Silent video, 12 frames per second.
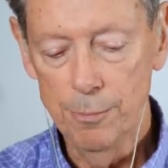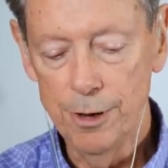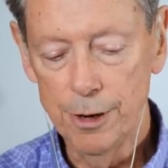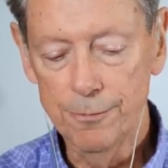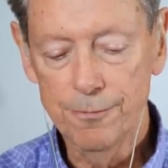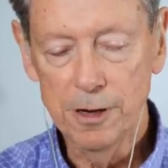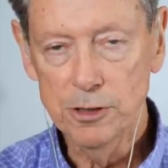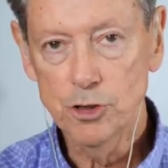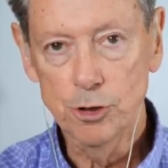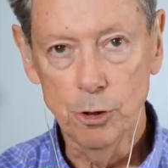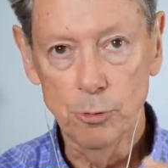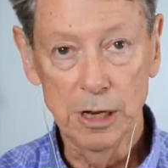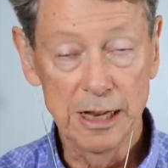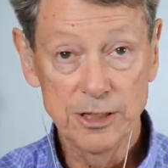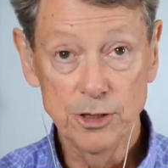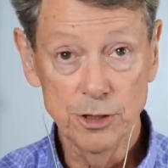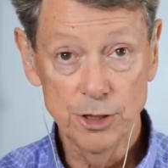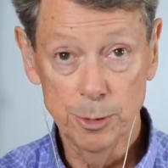their functional
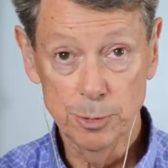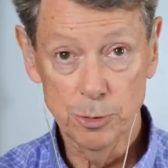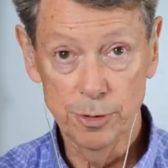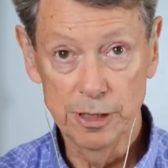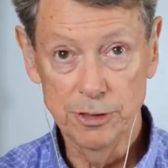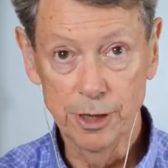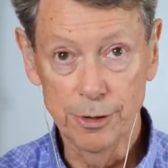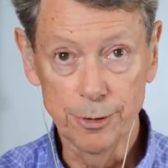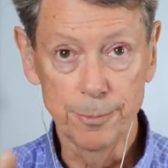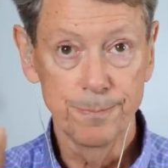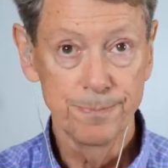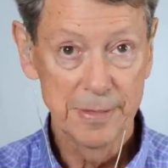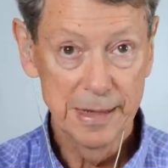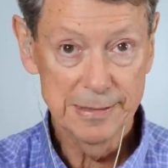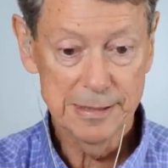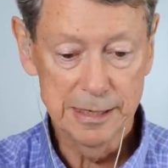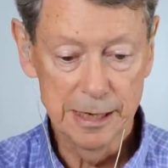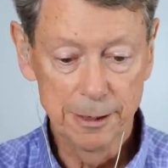relationships with each other.
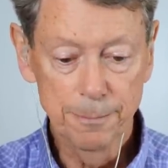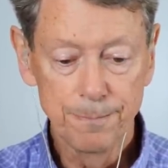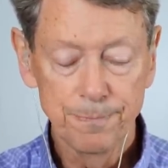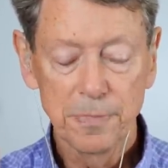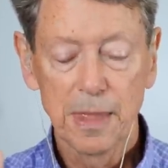That said,